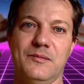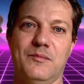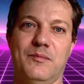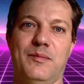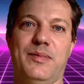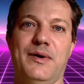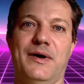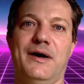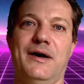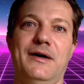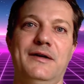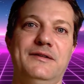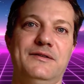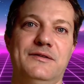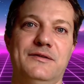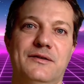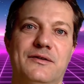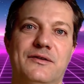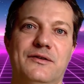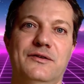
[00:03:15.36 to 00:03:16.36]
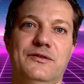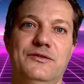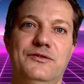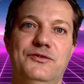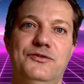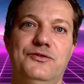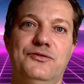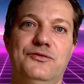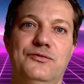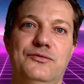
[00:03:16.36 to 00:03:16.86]
but
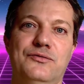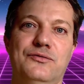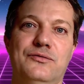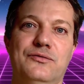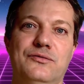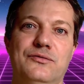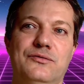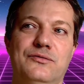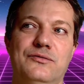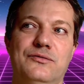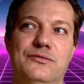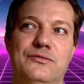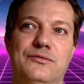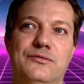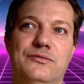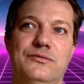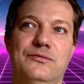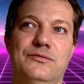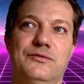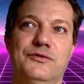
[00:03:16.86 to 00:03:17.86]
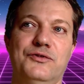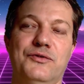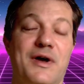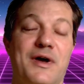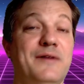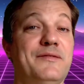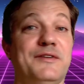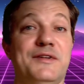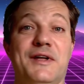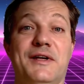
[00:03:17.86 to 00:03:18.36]
you
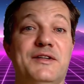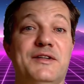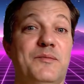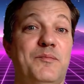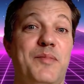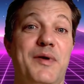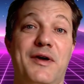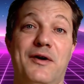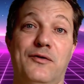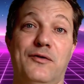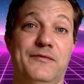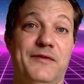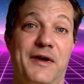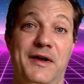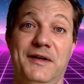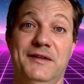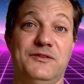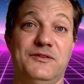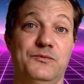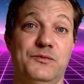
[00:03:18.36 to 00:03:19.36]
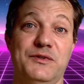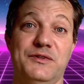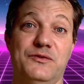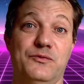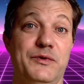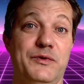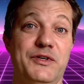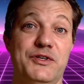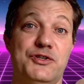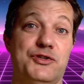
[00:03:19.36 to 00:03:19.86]
have another pair of hands with
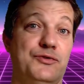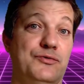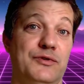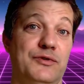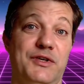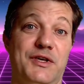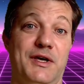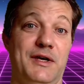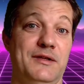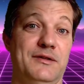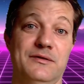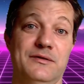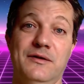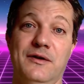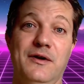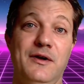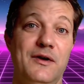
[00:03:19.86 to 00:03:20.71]
which you can,